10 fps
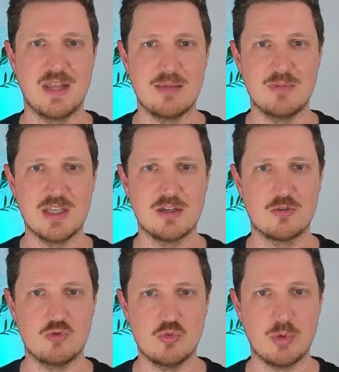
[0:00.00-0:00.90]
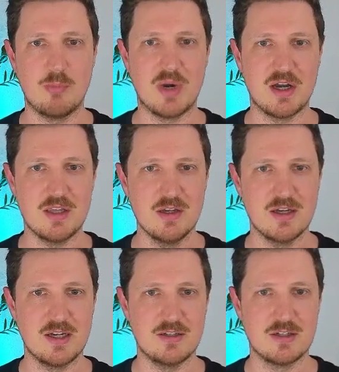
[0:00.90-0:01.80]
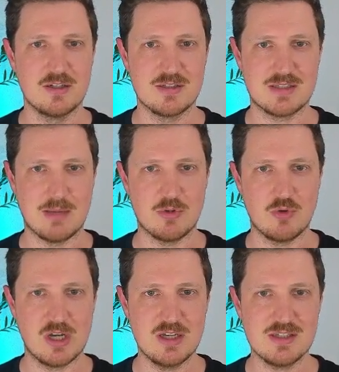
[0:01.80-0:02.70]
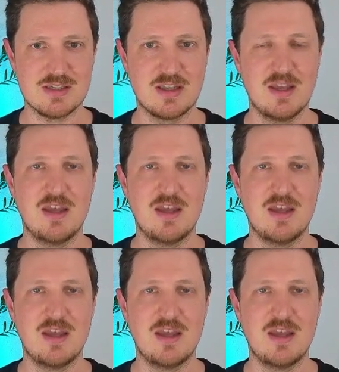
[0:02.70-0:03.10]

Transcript: namely group by and summarize,